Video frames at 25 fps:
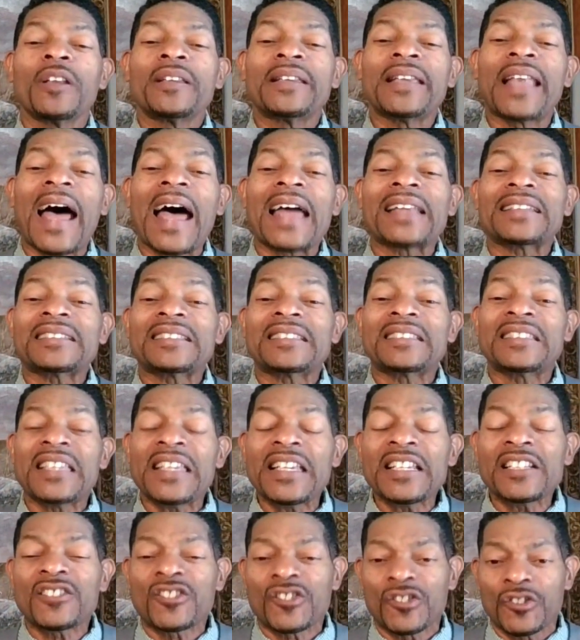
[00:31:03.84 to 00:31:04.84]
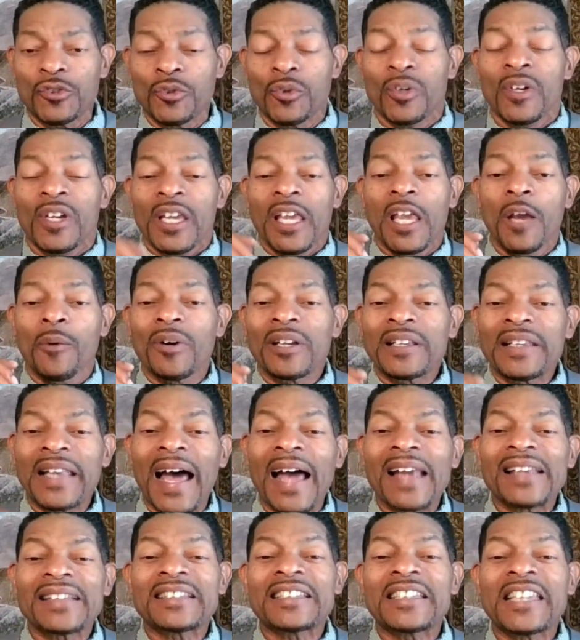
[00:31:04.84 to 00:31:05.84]
will not teach you. He will
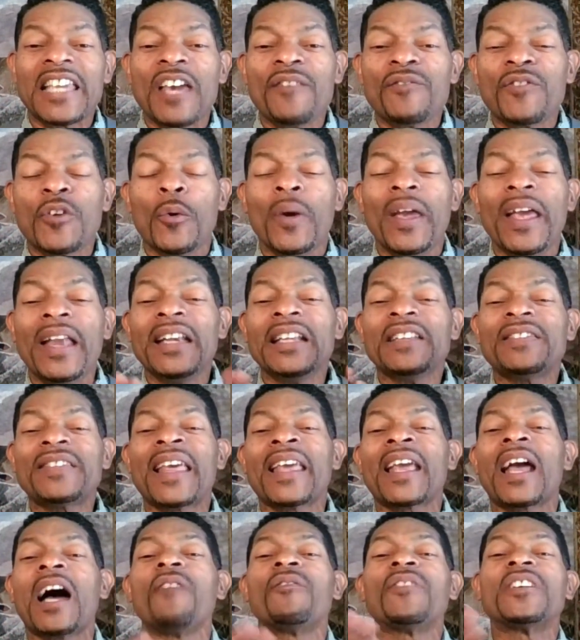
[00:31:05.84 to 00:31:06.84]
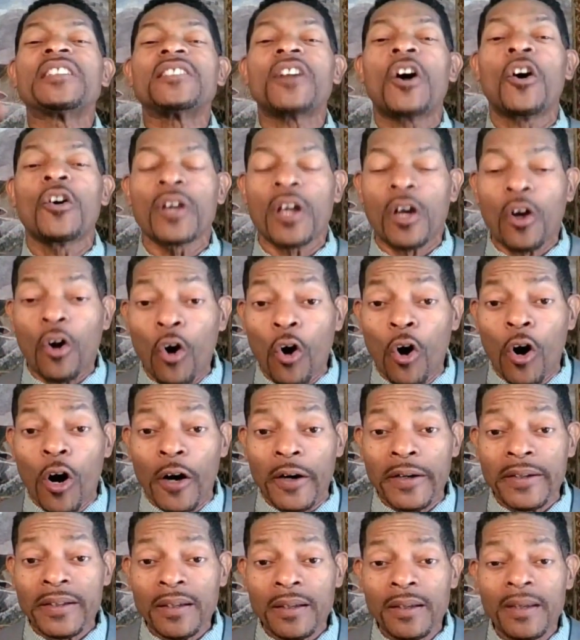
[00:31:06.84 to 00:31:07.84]
not give you anything of his own
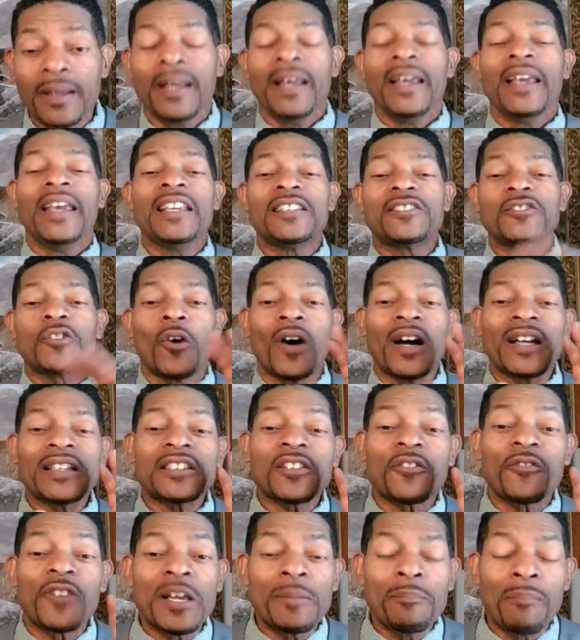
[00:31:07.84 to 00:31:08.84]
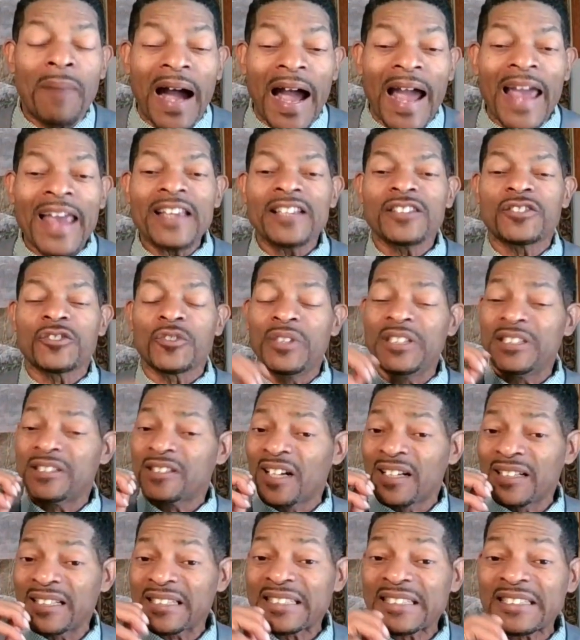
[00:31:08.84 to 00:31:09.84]
accord. He's going to remind you. He's
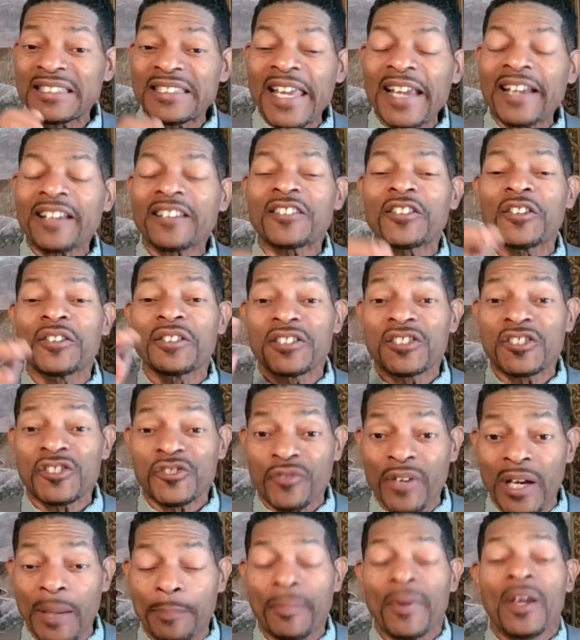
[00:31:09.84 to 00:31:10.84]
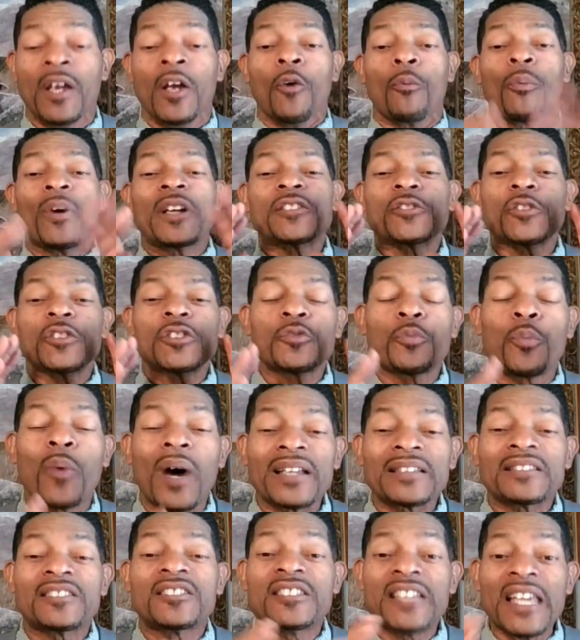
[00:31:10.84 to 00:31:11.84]
going to stick to the script, which is
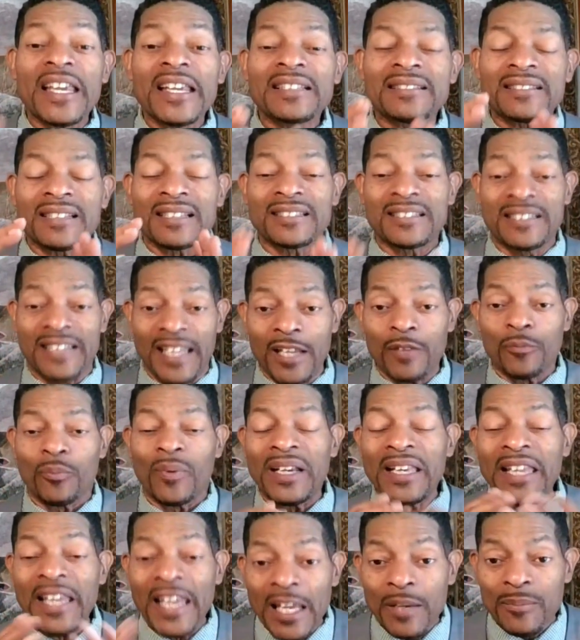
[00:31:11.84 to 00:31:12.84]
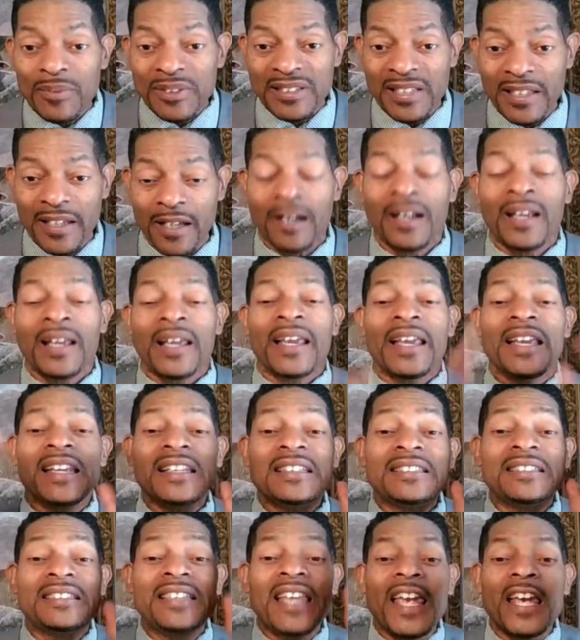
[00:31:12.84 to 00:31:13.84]
what Jesus did when he was here.
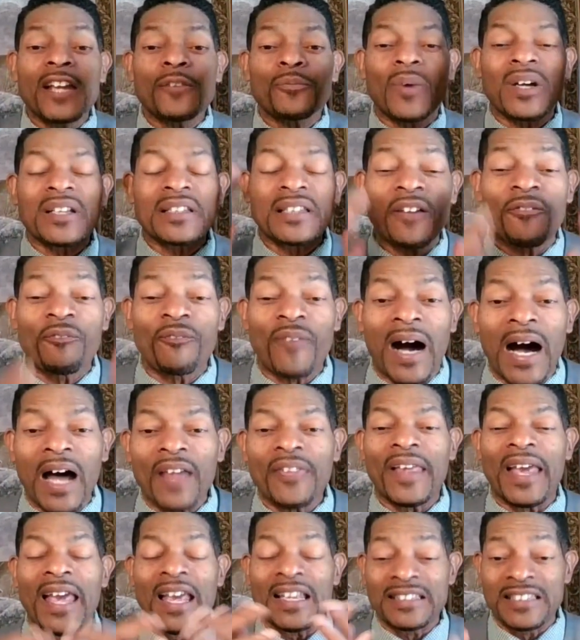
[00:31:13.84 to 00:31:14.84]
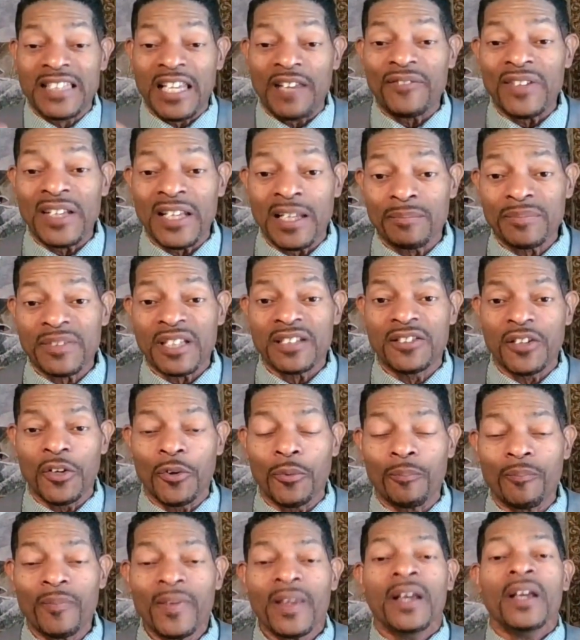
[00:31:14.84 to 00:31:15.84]
He did what the Father had given him to
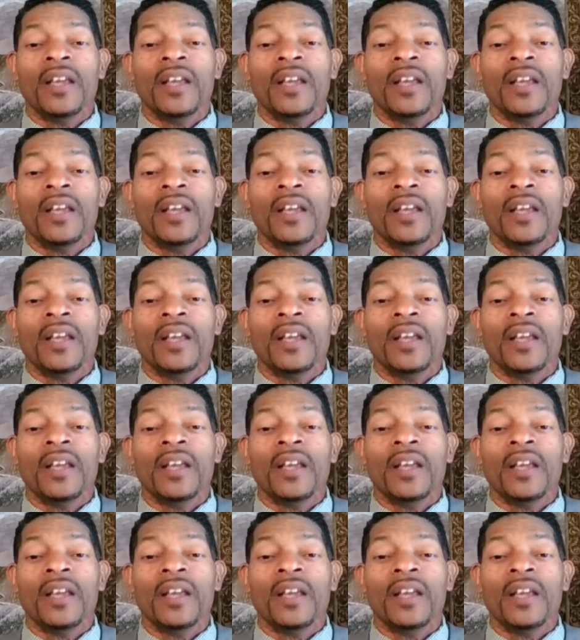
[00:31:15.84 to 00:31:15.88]
do.